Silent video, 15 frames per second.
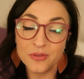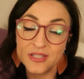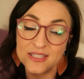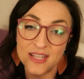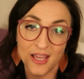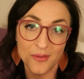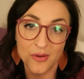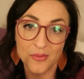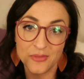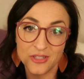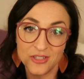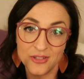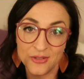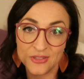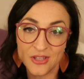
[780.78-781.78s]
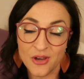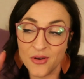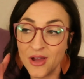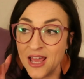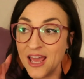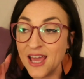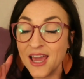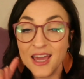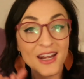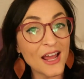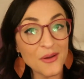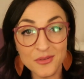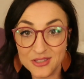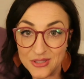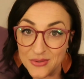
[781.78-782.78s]
please take a moment to do so, and
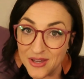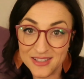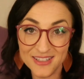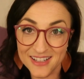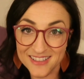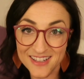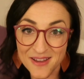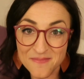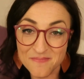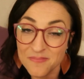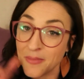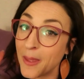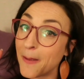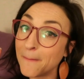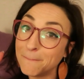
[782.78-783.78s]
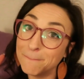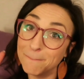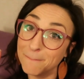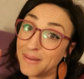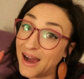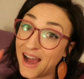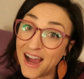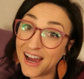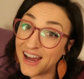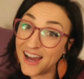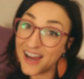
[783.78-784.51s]
I will see you guys next time. Bye.